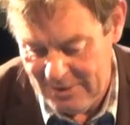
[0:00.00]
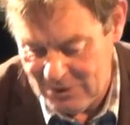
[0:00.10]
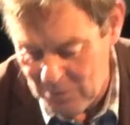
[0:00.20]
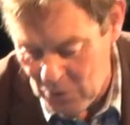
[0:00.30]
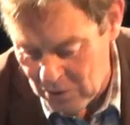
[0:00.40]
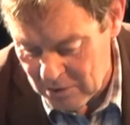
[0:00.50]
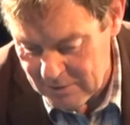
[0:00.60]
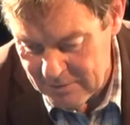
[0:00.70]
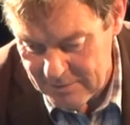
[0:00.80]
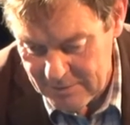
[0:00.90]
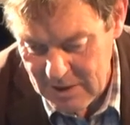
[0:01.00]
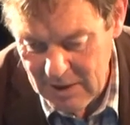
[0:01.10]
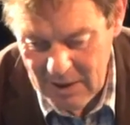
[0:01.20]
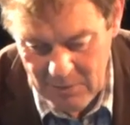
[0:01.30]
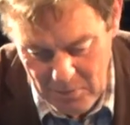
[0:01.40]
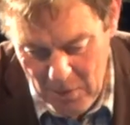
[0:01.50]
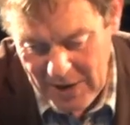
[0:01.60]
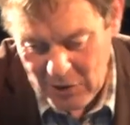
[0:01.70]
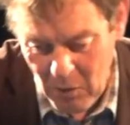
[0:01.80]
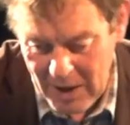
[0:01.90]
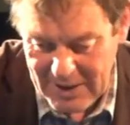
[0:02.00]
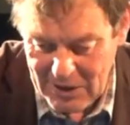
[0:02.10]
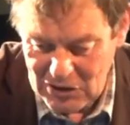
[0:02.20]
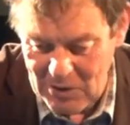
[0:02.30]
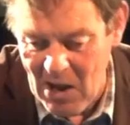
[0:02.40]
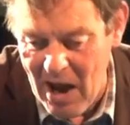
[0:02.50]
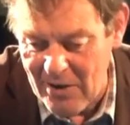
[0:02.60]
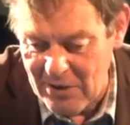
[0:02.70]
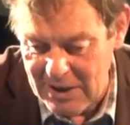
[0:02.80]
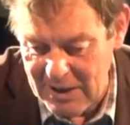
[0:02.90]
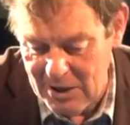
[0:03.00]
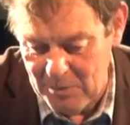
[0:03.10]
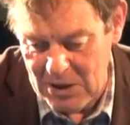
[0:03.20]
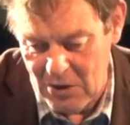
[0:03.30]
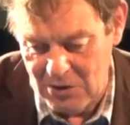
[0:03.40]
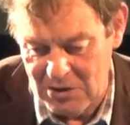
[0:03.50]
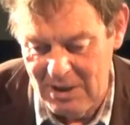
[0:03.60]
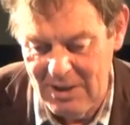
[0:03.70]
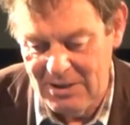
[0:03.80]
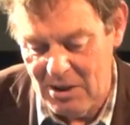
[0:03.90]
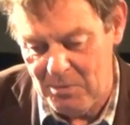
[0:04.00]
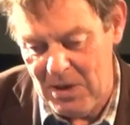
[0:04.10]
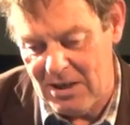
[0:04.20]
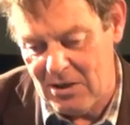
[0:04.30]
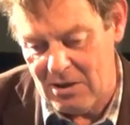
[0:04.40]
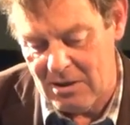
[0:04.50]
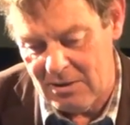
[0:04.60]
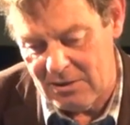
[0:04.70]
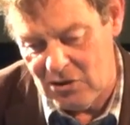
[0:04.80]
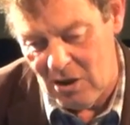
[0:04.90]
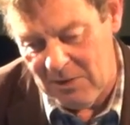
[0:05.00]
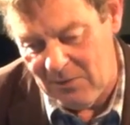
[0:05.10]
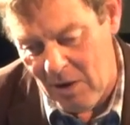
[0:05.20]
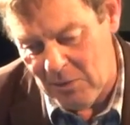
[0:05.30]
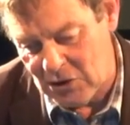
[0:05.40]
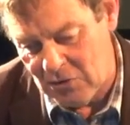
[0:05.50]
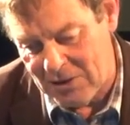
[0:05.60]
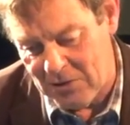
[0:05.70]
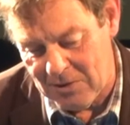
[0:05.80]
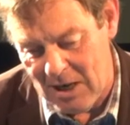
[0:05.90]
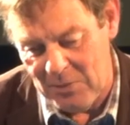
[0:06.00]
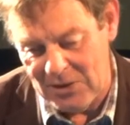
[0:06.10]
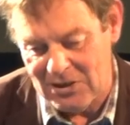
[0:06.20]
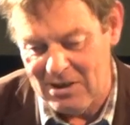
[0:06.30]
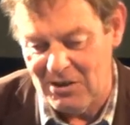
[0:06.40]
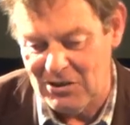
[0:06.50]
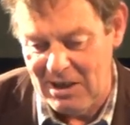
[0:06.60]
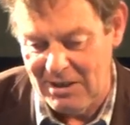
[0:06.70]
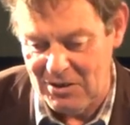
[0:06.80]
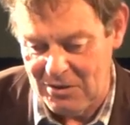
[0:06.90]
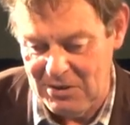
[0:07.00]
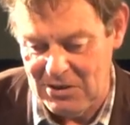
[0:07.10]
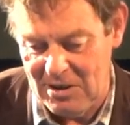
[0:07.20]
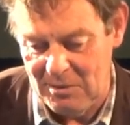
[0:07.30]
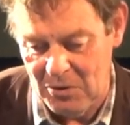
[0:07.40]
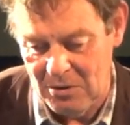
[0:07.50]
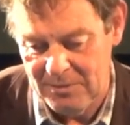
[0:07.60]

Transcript: Some more. By the way, there is some irony here because the big German pharmaceutical companies can't sell into Greece anymore.